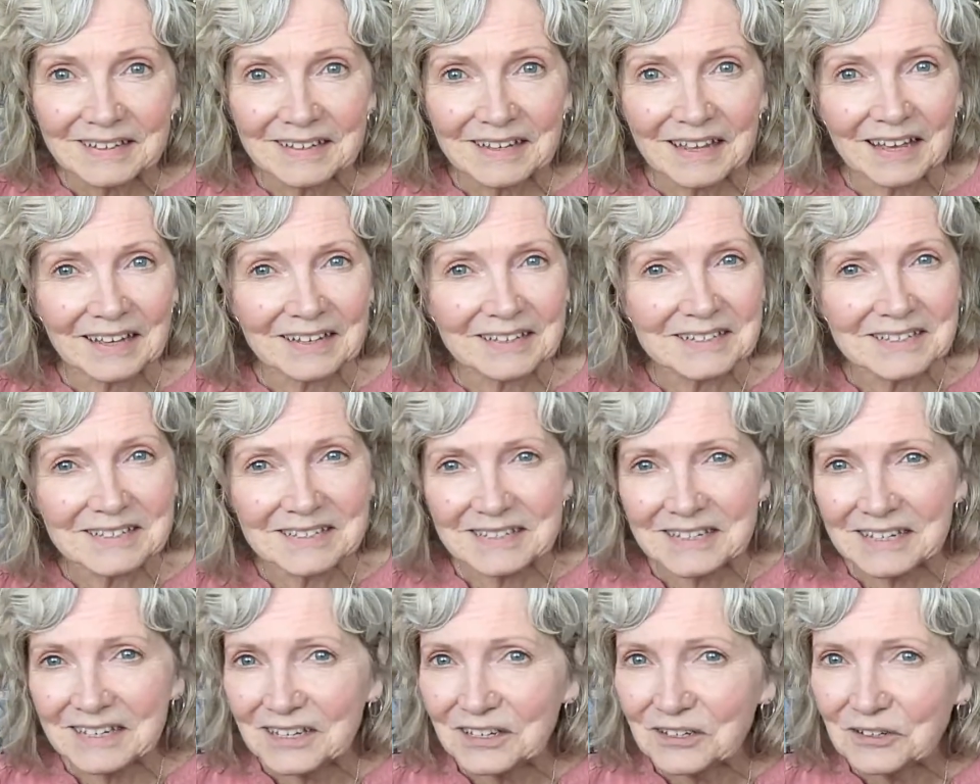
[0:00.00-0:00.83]
I
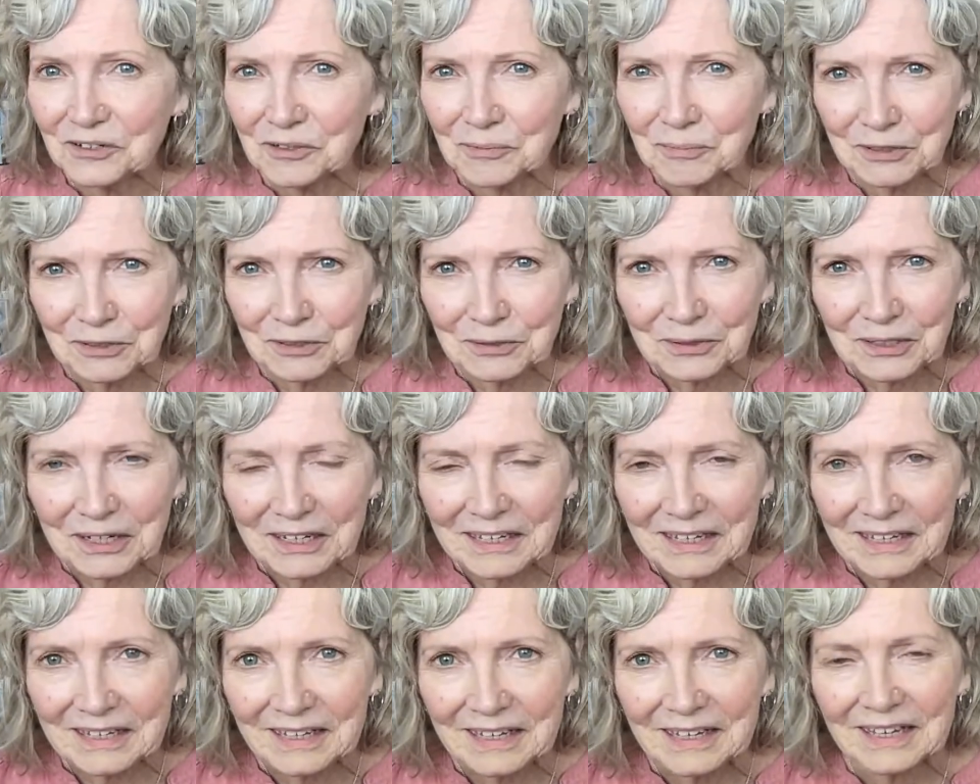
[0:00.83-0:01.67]
see your
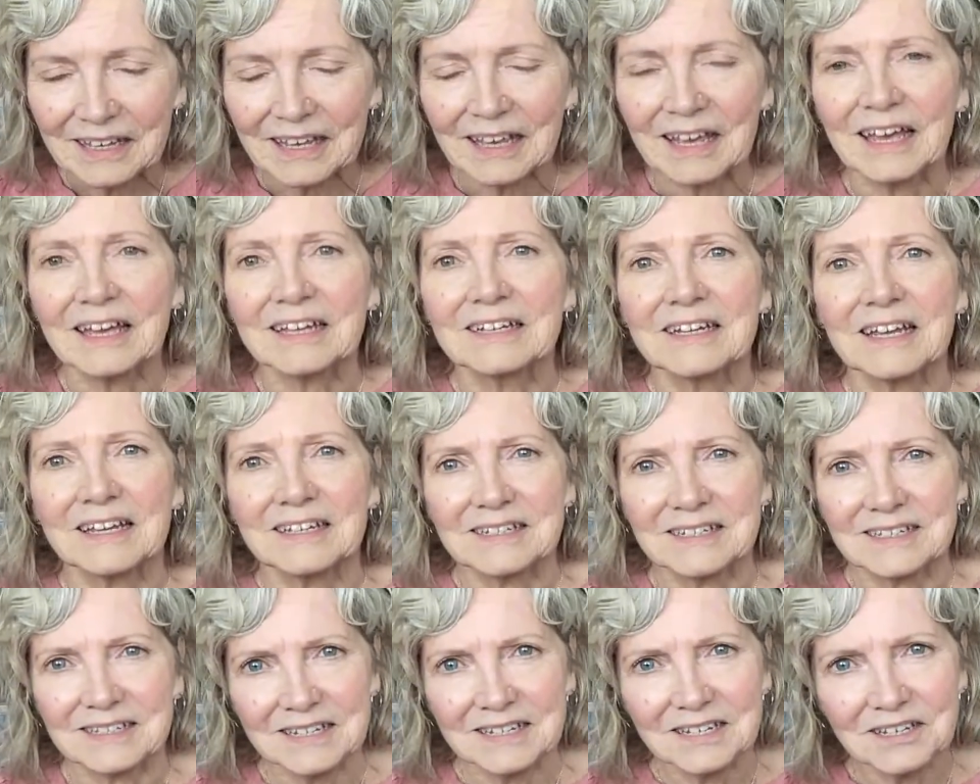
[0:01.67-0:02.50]
beauty and I
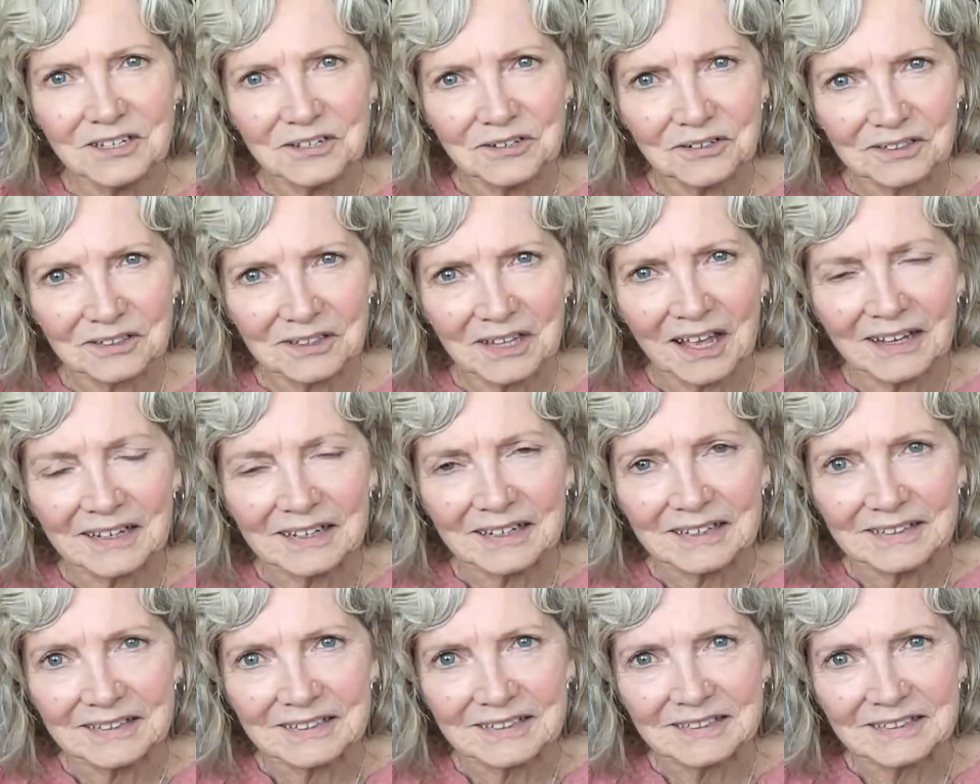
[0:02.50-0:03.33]
see your
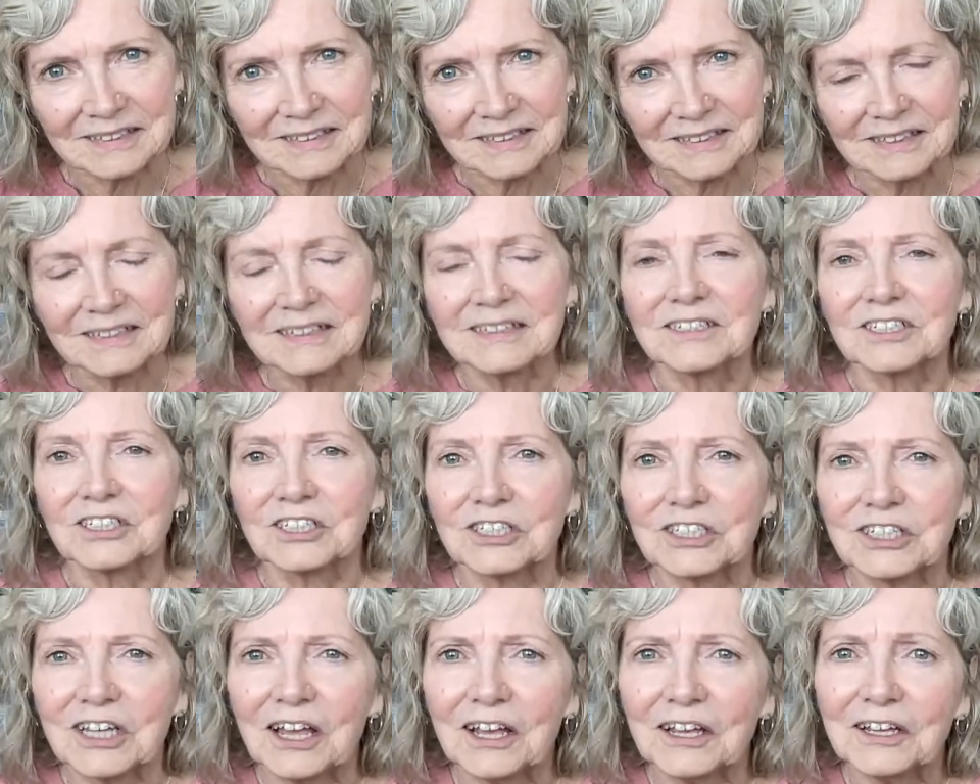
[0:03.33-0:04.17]
light.
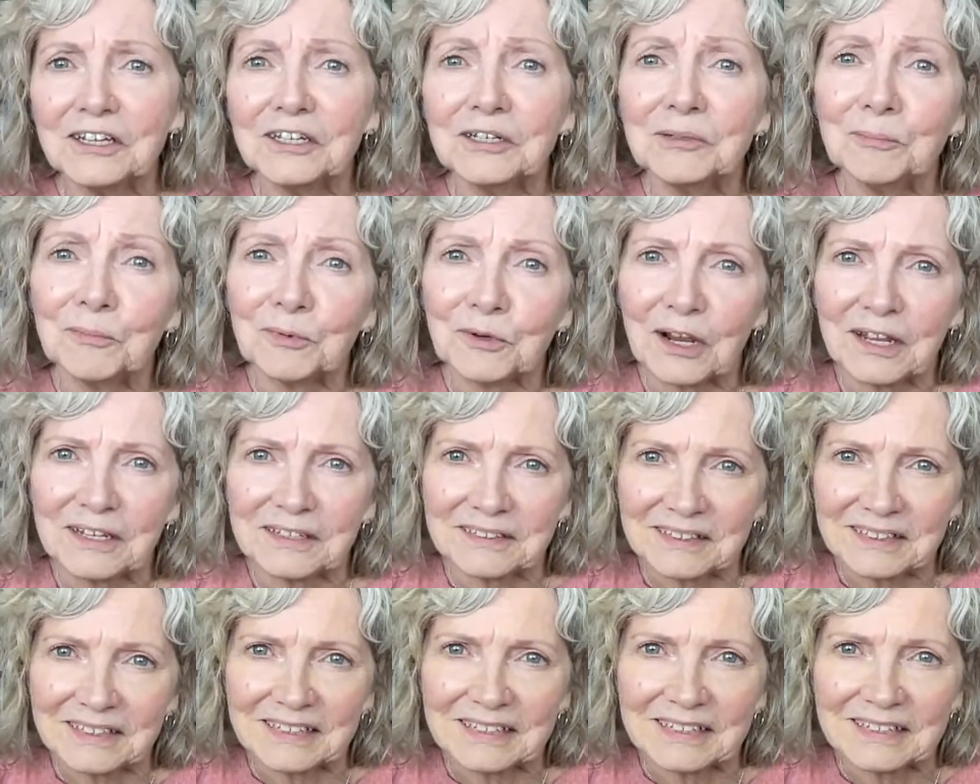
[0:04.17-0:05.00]
Shine
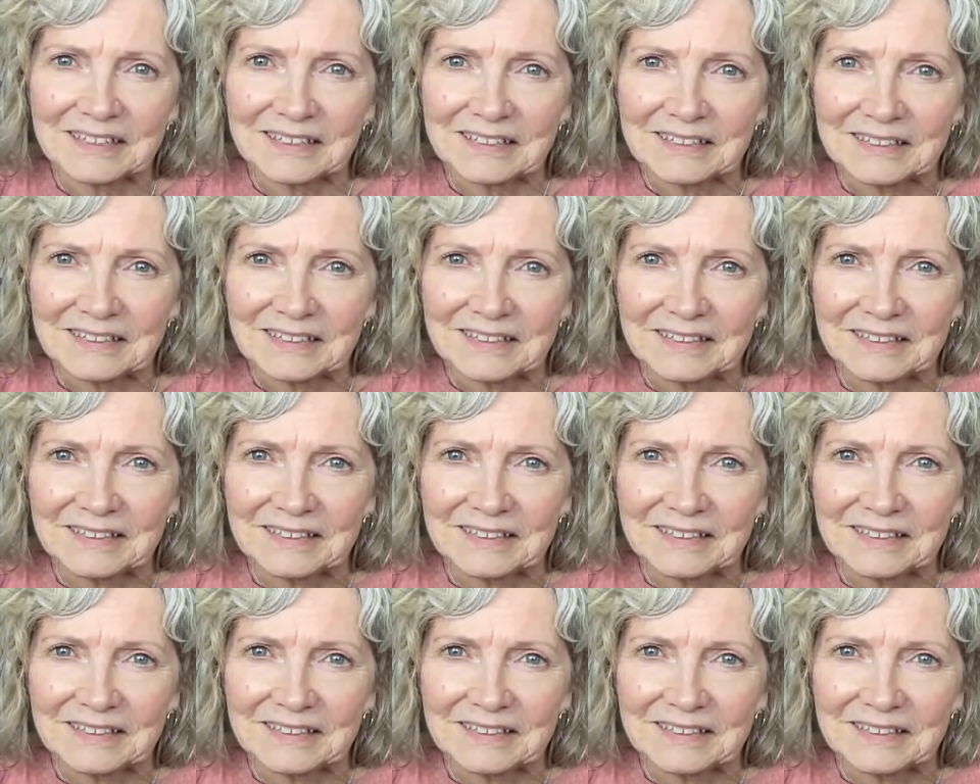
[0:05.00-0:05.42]
brightly.